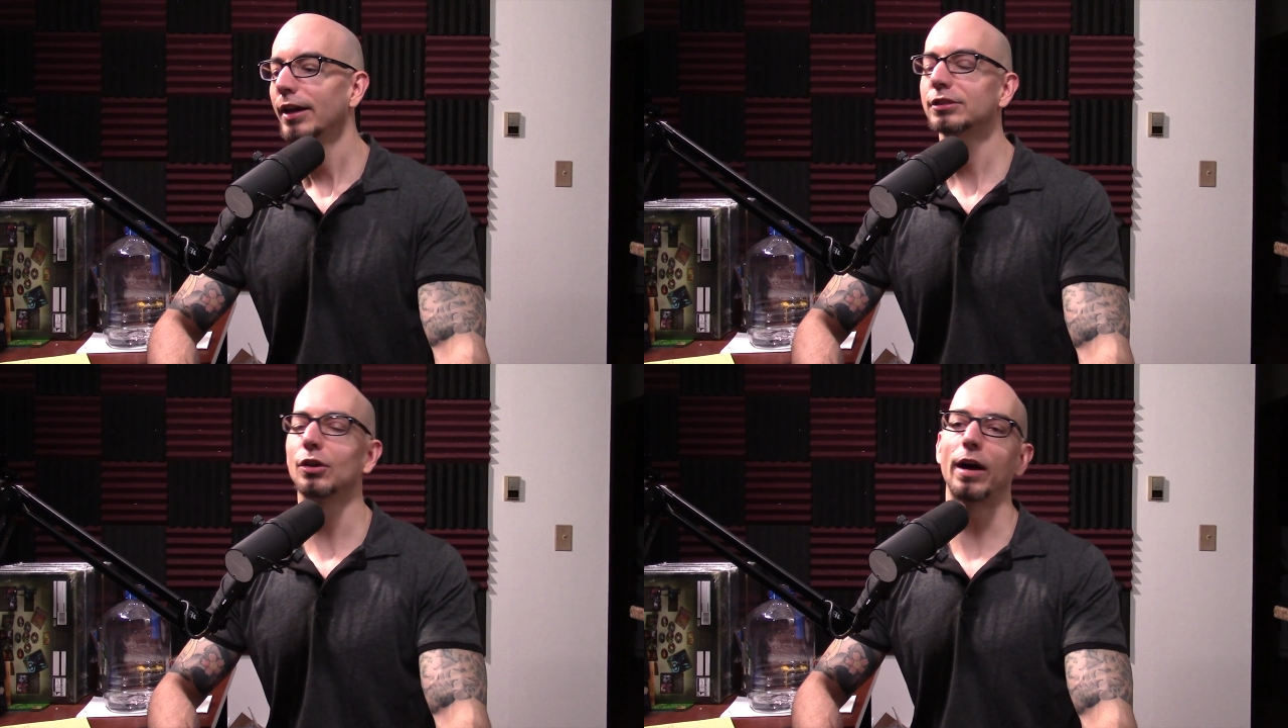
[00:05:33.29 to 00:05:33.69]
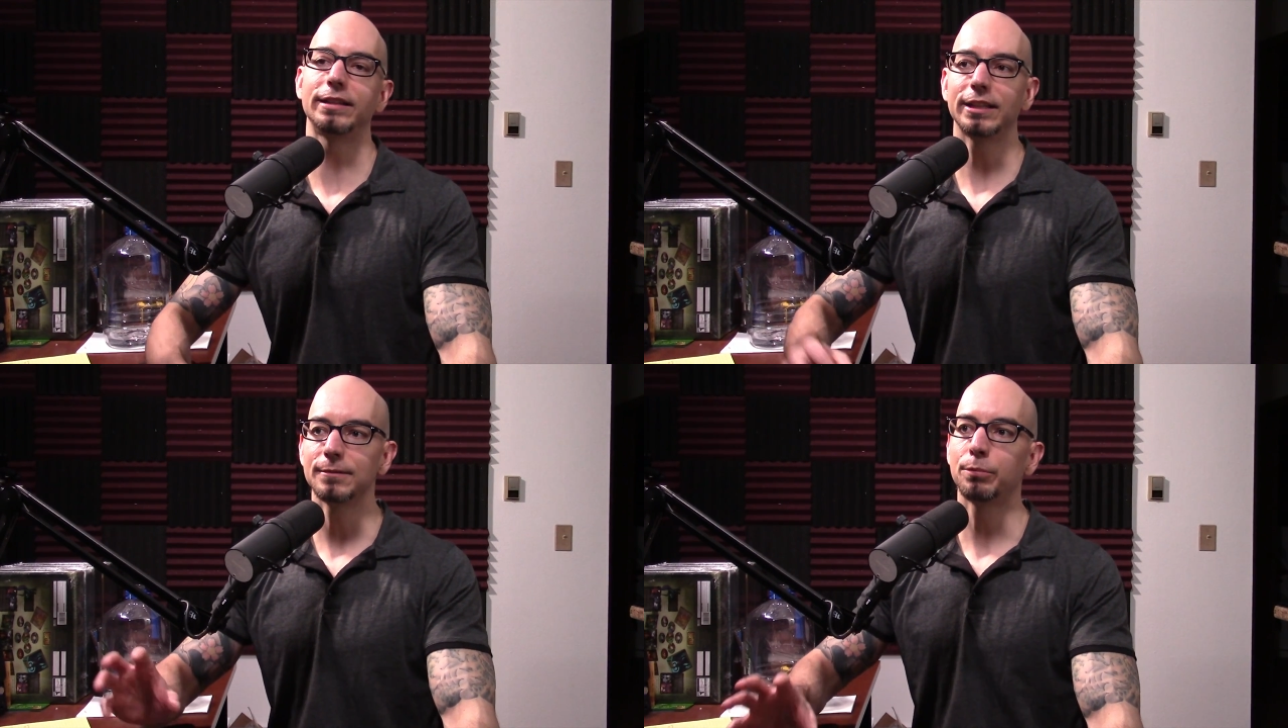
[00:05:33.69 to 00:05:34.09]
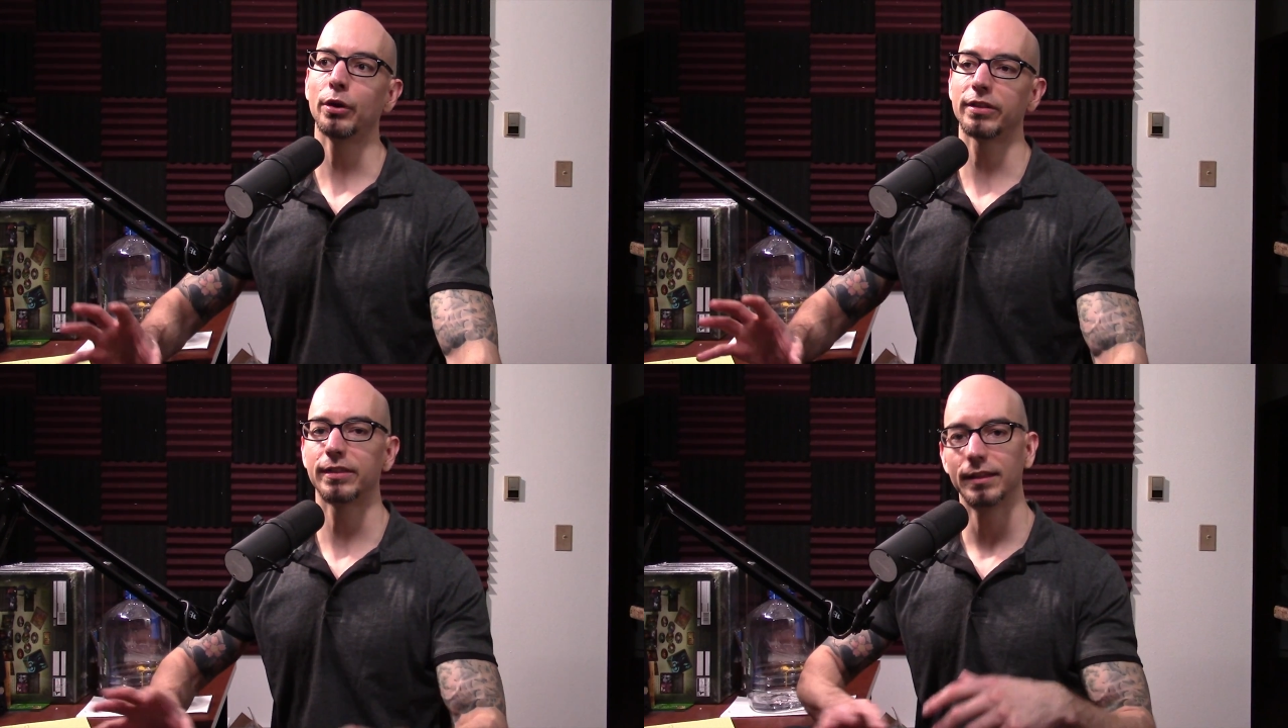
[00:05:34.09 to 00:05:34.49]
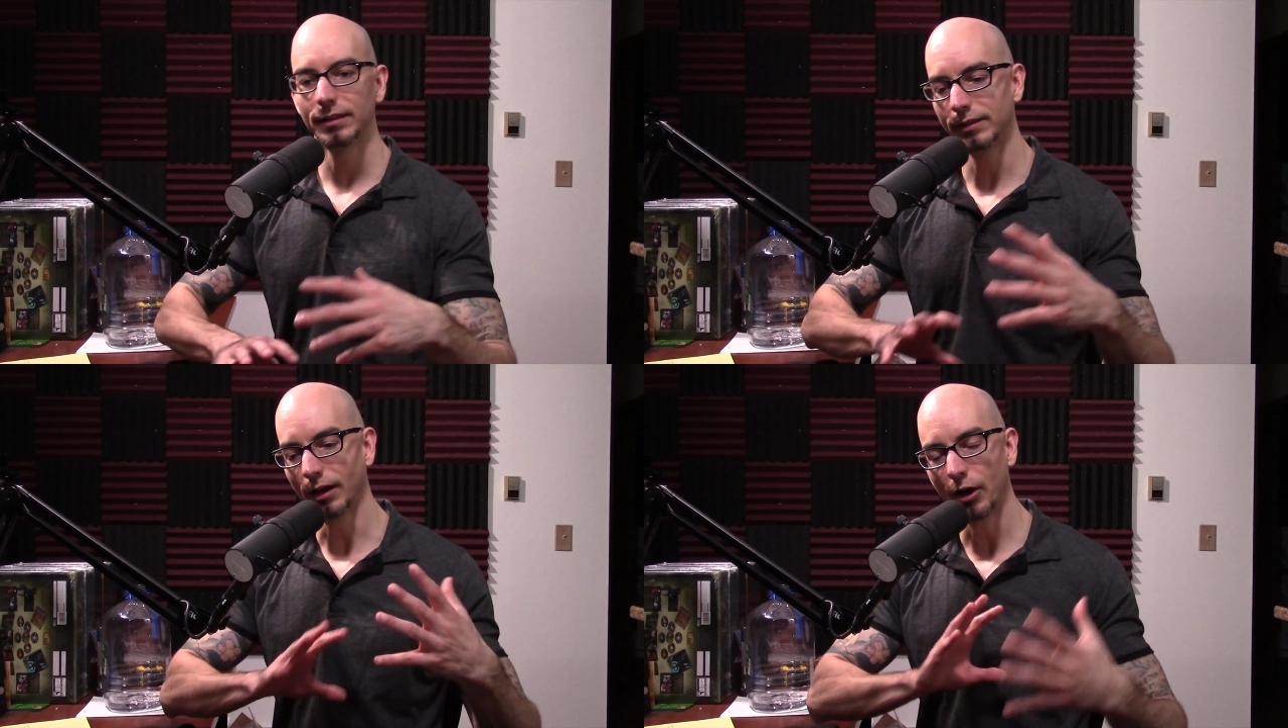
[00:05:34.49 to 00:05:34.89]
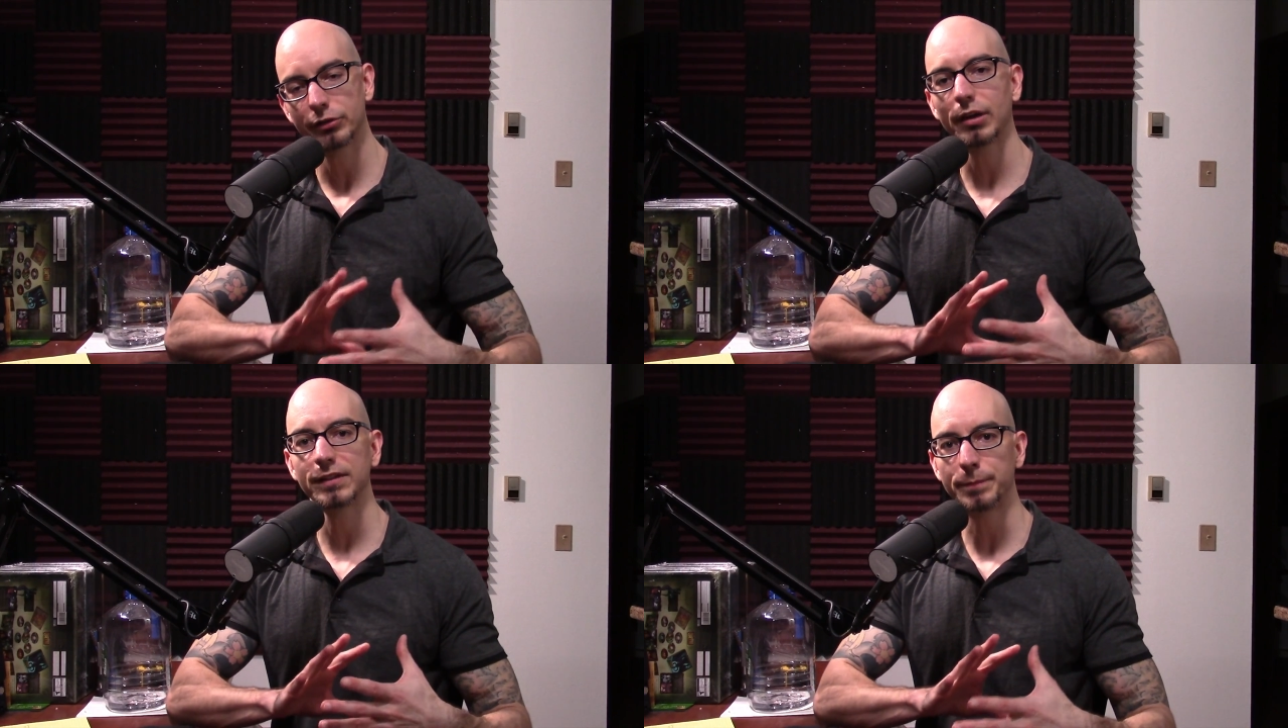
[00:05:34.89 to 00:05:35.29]
So I didn't put the
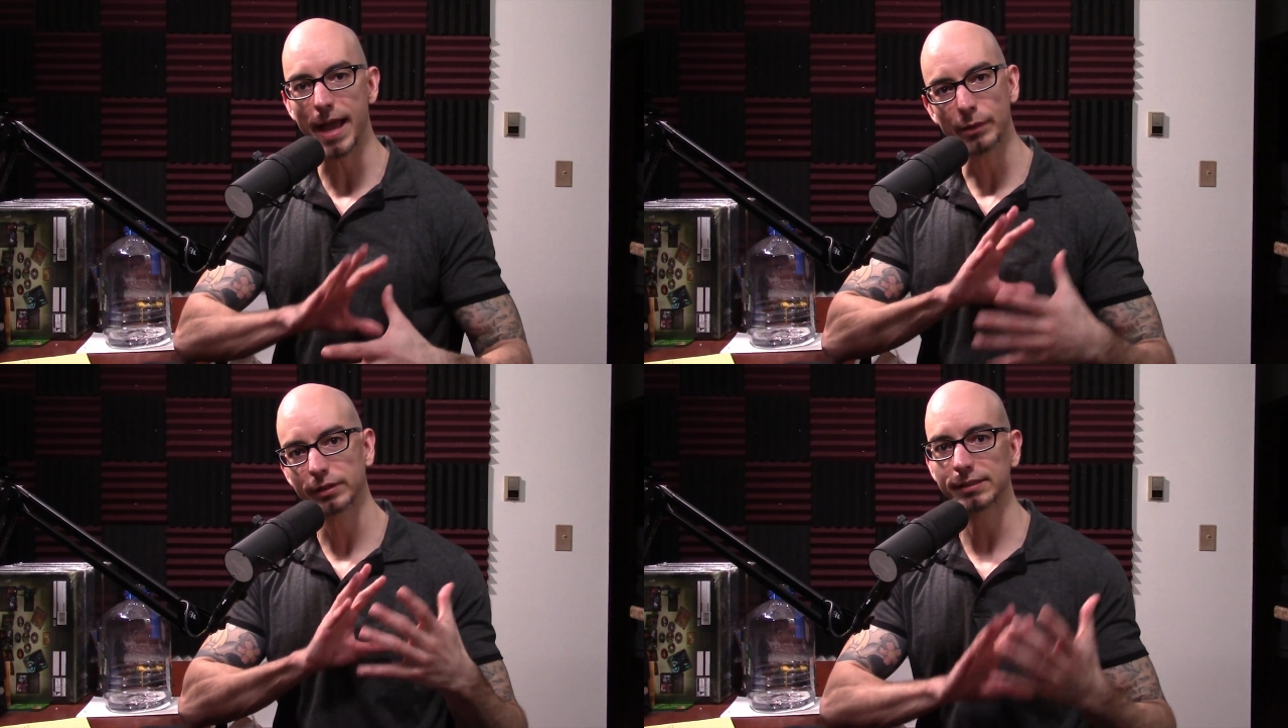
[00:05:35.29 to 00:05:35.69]
hard drives back